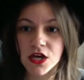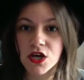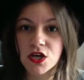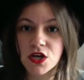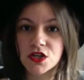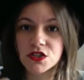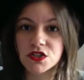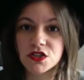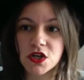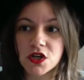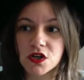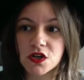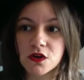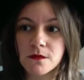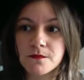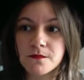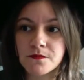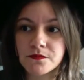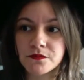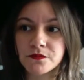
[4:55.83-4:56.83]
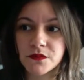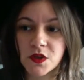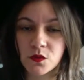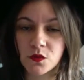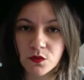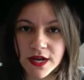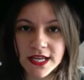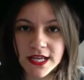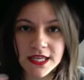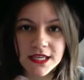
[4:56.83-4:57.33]
So,
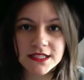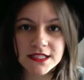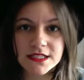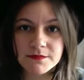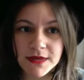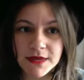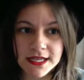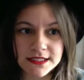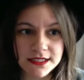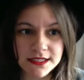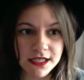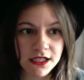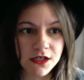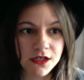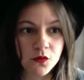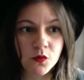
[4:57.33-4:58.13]
Reiki is amazing.